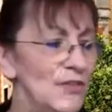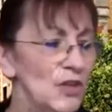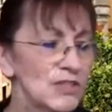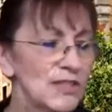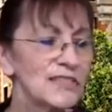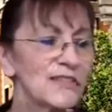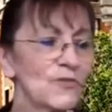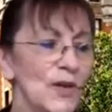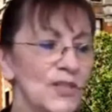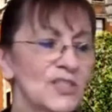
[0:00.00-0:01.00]
Those kinds
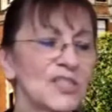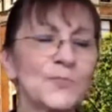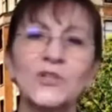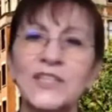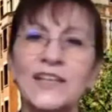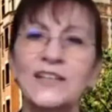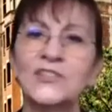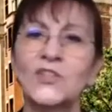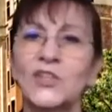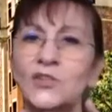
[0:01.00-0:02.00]
of questions pertain
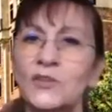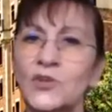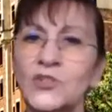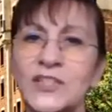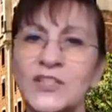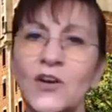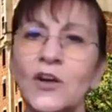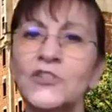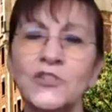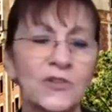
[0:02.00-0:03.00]
to the university
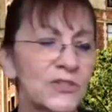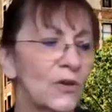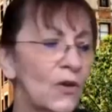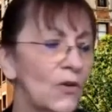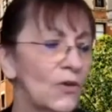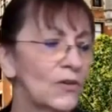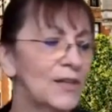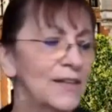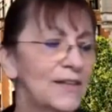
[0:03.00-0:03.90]
culture as a whole,